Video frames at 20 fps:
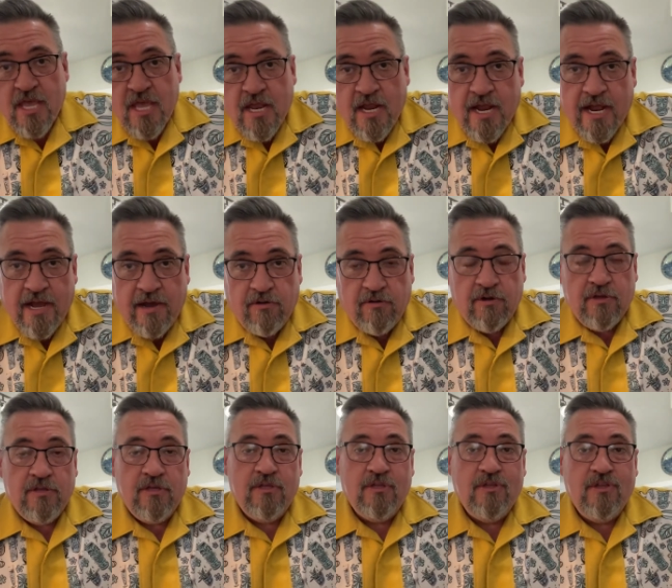Now,
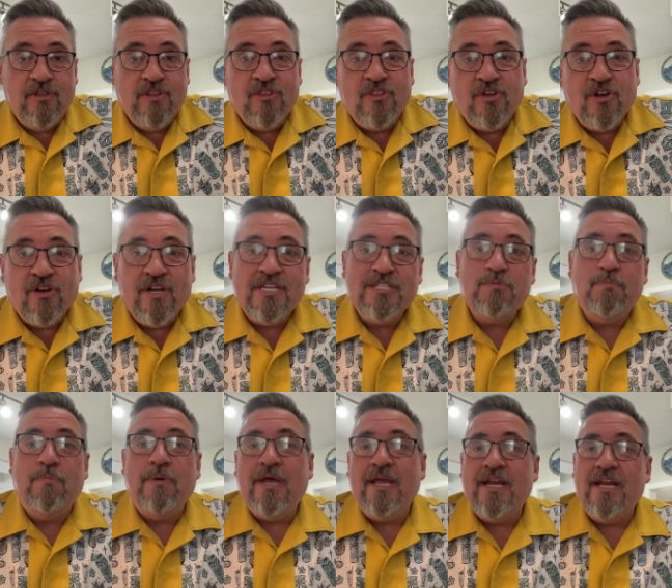there has
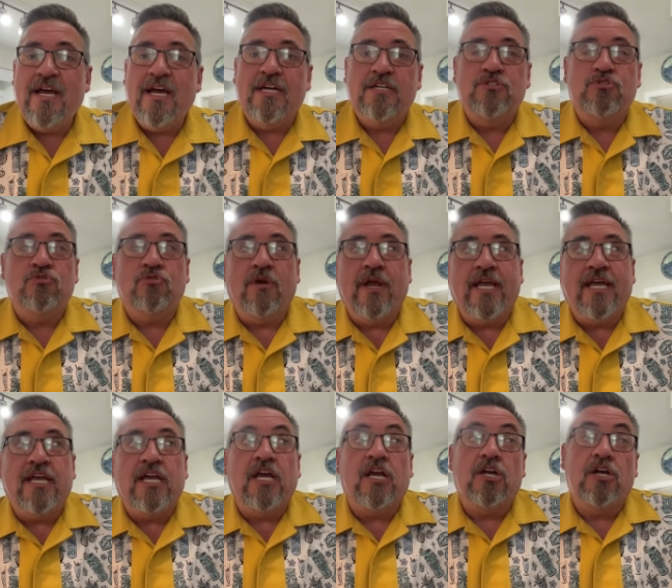been a
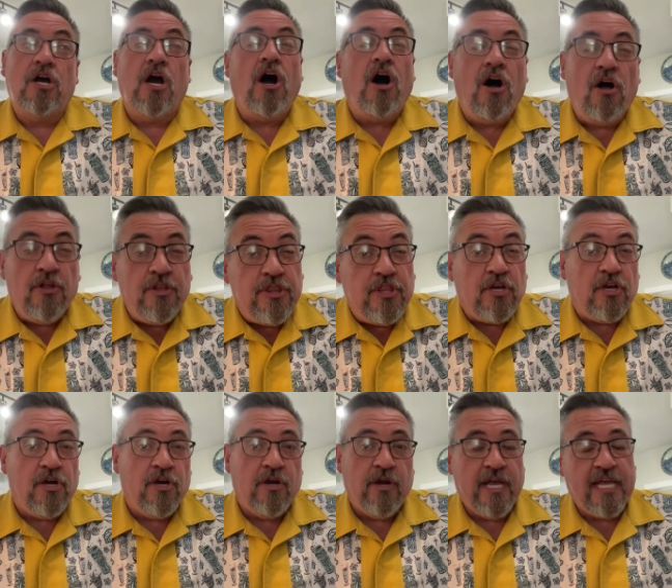drink called the
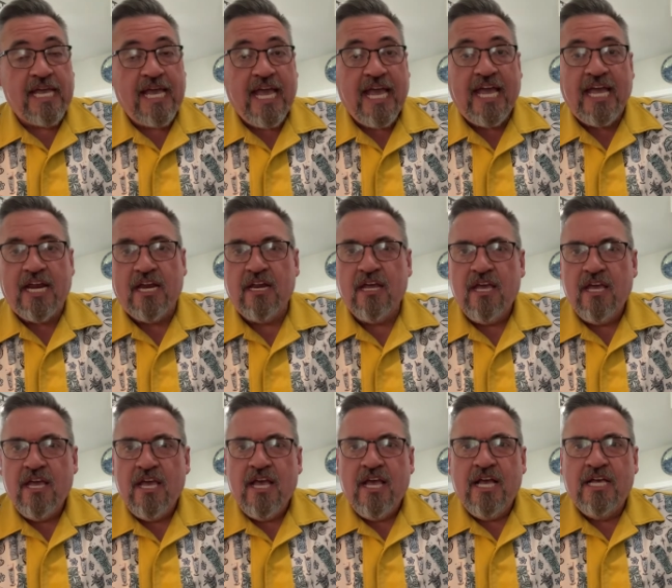Hurricane
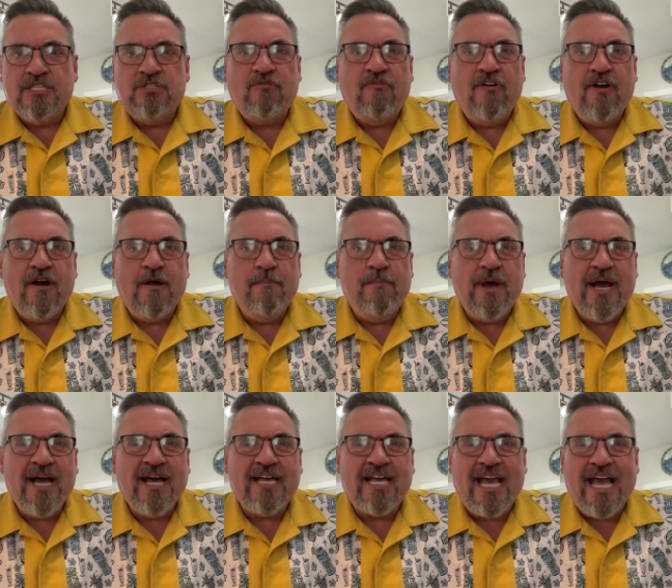as far
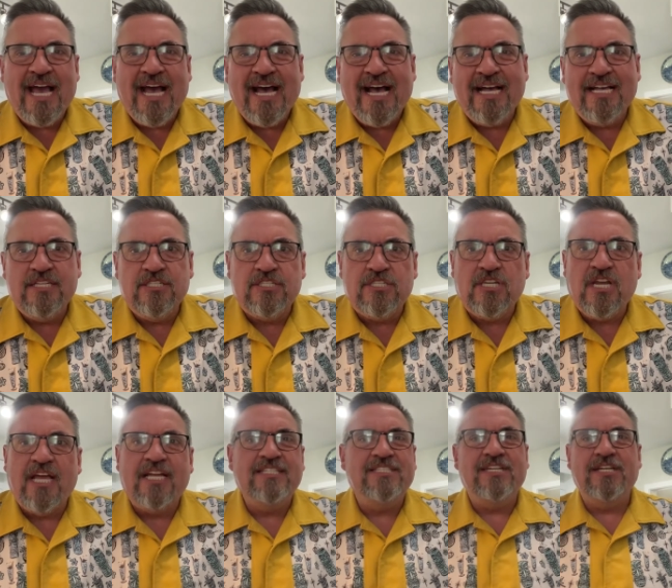back as
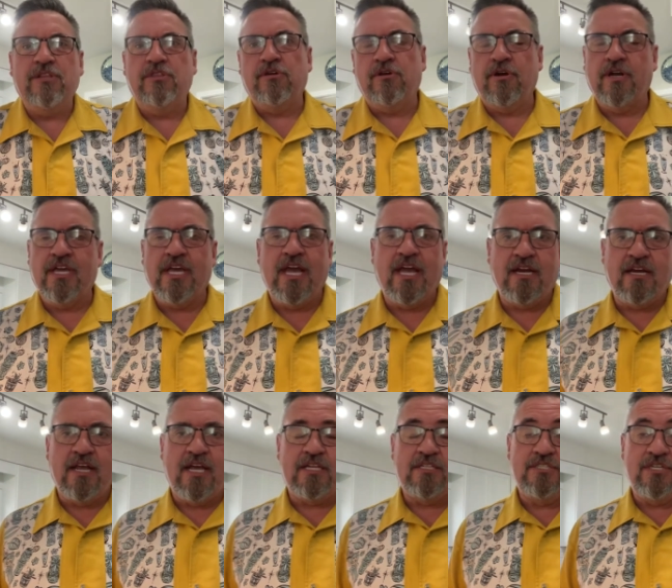1938,
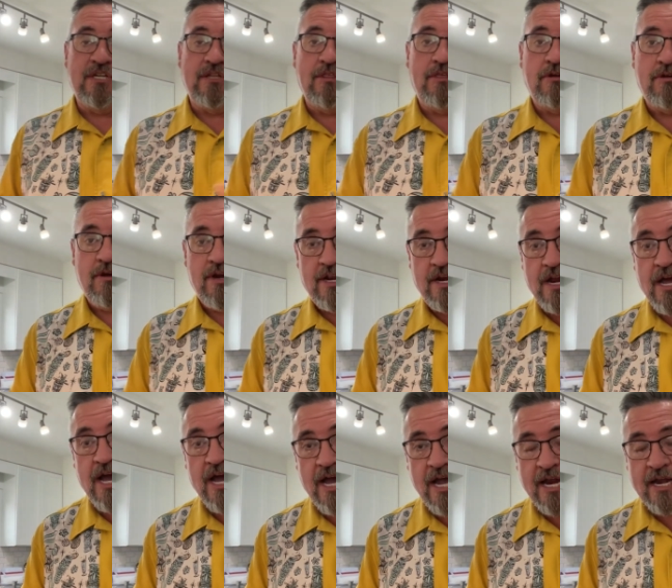
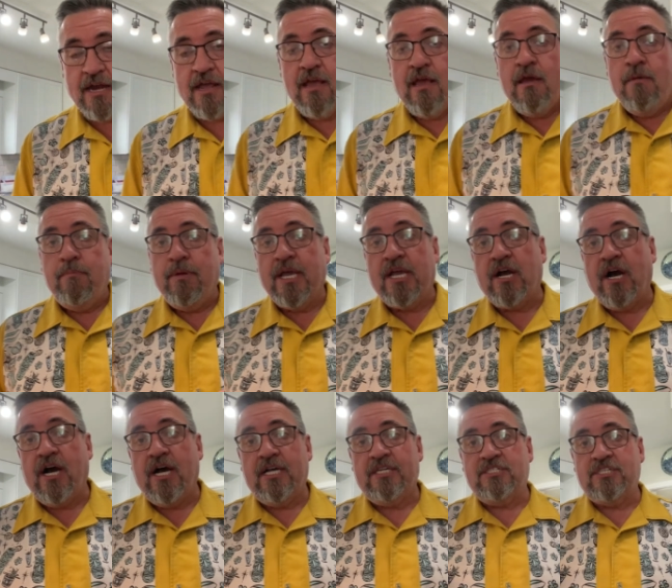1939,
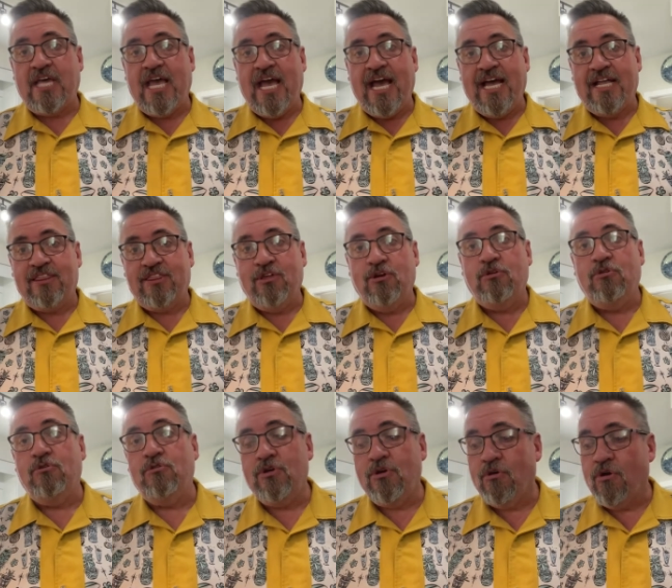because at the
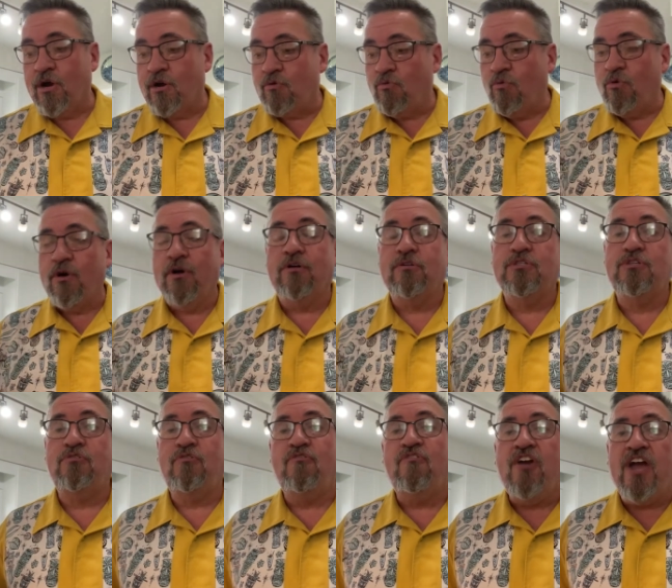New York World's
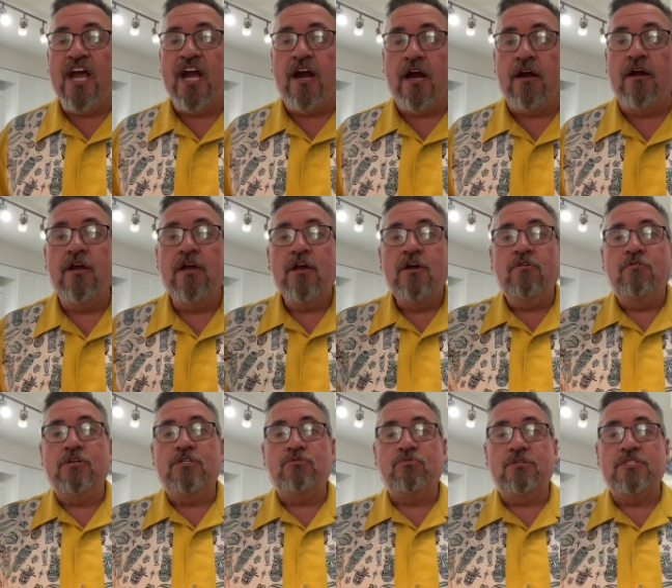Fair,
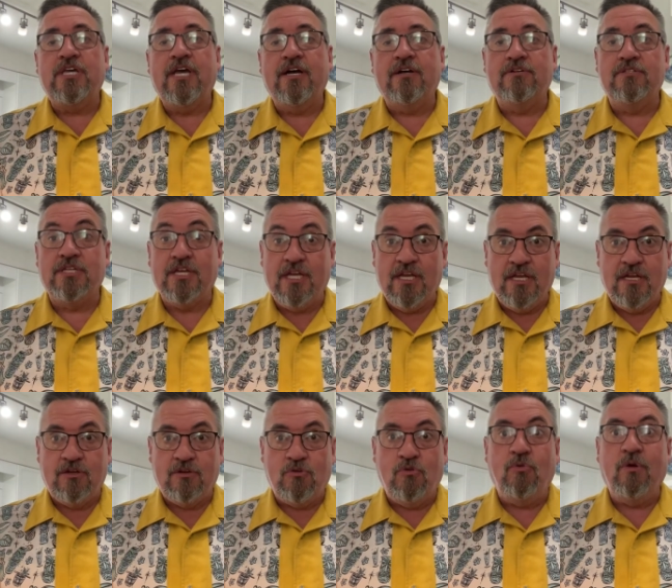which was held
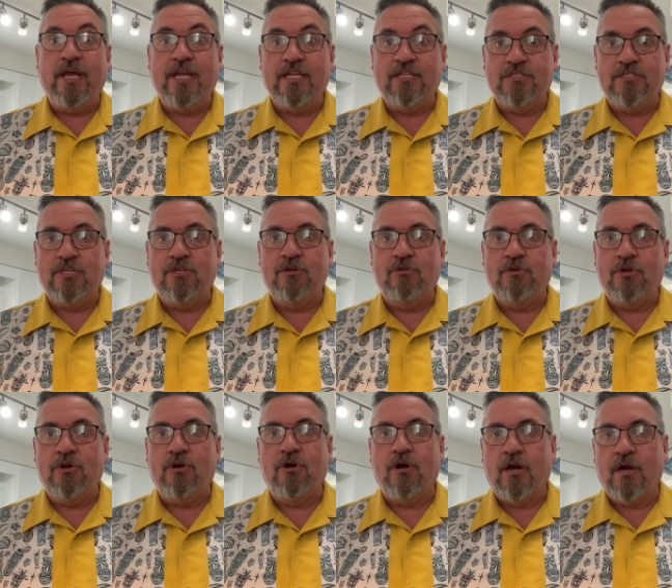in Queens, New
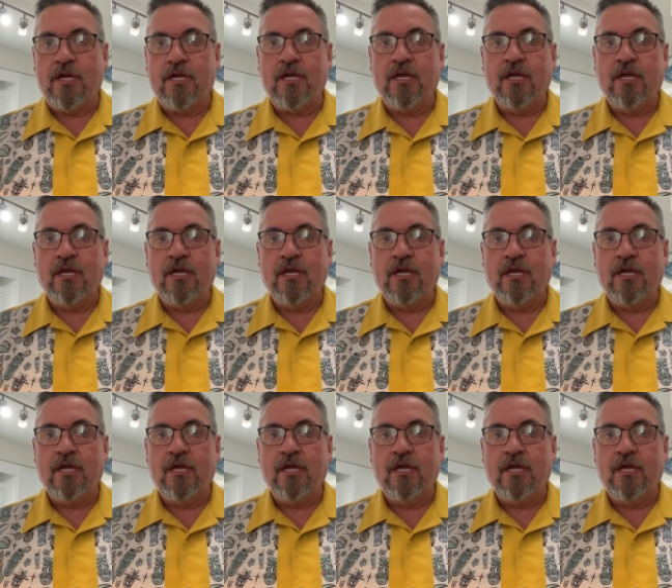York,